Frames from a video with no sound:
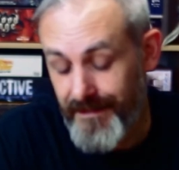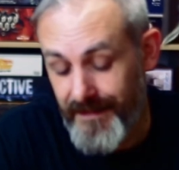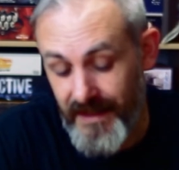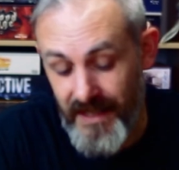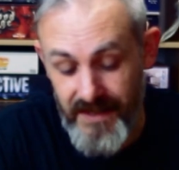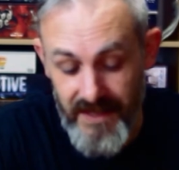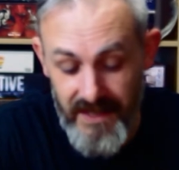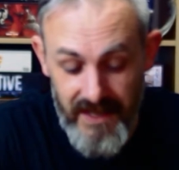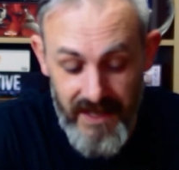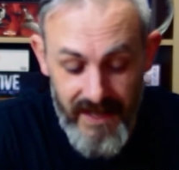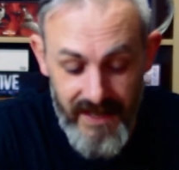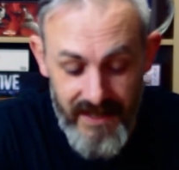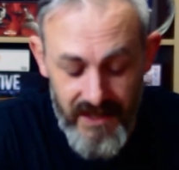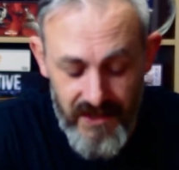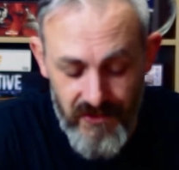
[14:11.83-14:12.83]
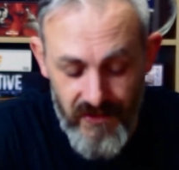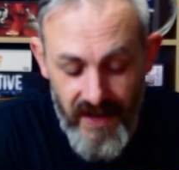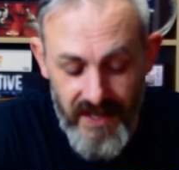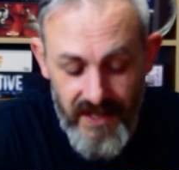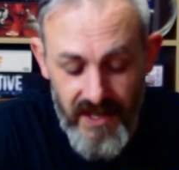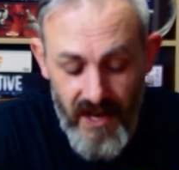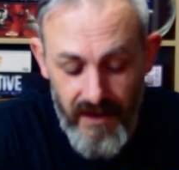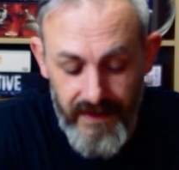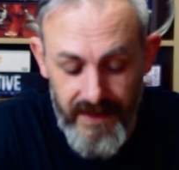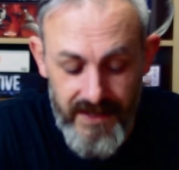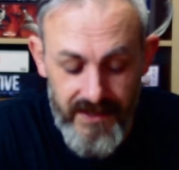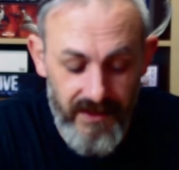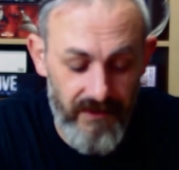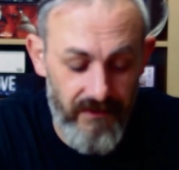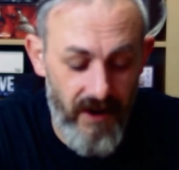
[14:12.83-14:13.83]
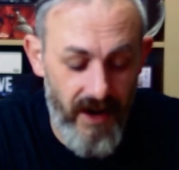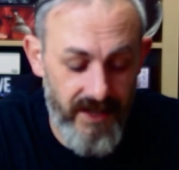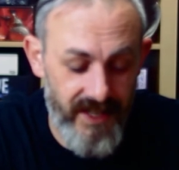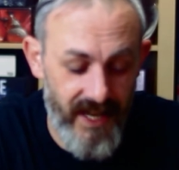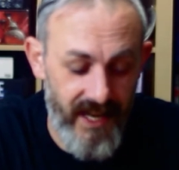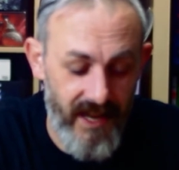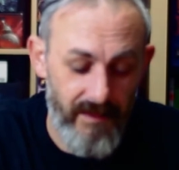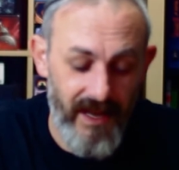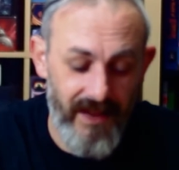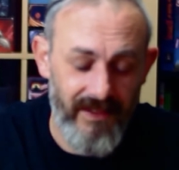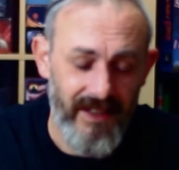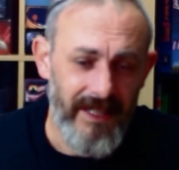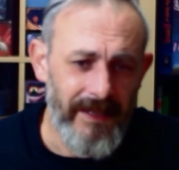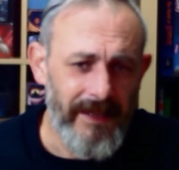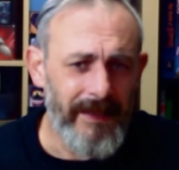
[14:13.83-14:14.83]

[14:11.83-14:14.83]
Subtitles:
because the dreaded COVID is on the rise again, I believe.